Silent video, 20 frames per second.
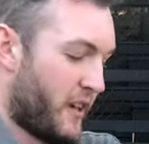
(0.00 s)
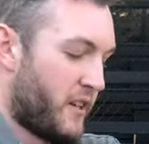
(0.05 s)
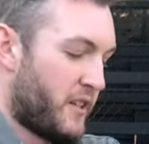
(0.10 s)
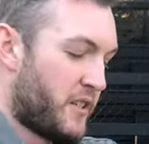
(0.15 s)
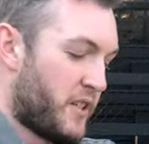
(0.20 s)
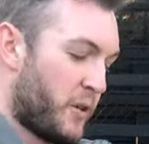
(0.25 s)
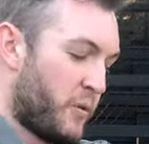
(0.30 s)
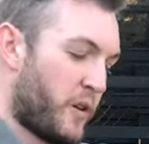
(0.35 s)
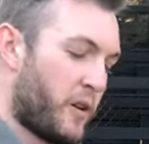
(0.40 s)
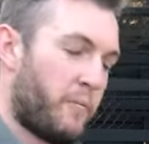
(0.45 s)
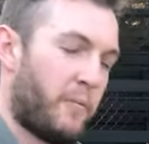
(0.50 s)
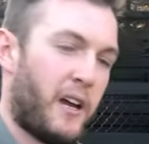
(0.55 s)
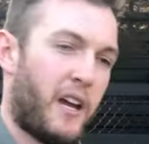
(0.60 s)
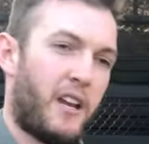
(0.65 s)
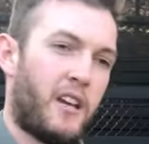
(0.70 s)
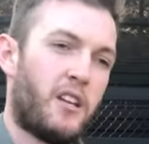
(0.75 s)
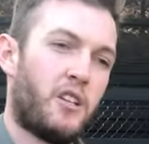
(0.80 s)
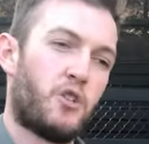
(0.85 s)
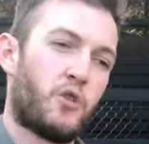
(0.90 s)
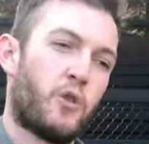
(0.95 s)
So you want a
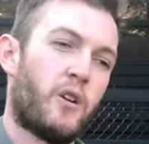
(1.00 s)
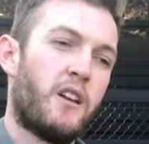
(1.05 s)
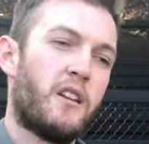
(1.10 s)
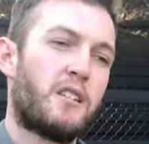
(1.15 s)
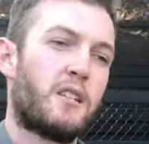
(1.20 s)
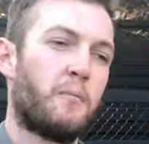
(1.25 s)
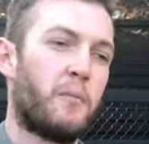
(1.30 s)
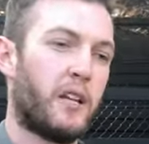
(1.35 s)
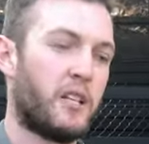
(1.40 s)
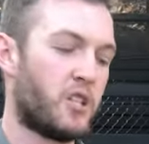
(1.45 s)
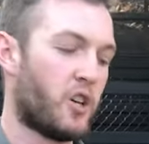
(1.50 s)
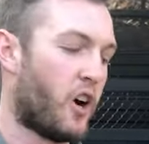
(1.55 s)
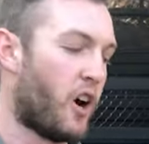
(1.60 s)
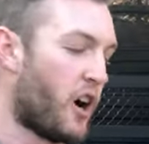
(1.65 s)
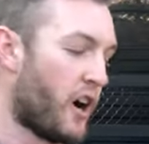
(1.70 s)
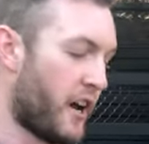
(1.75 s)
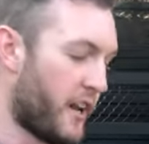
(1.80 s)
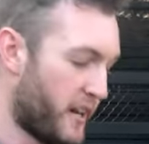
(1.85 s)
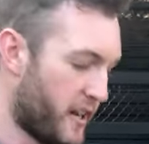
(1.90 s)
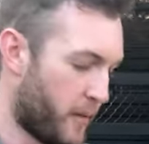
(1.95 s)
bandage reasonably
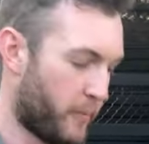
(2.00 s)
tight.